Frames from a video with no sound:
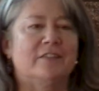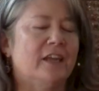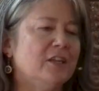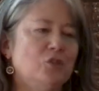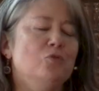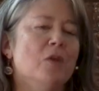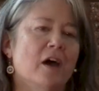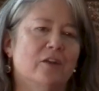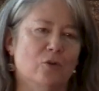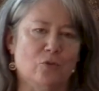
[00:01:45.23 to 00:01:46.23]
that I do
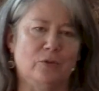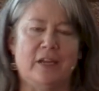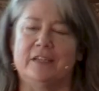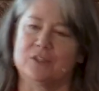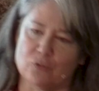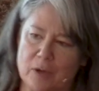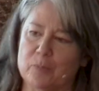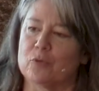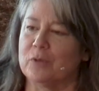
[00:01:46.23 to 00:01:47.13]
not own a scraper,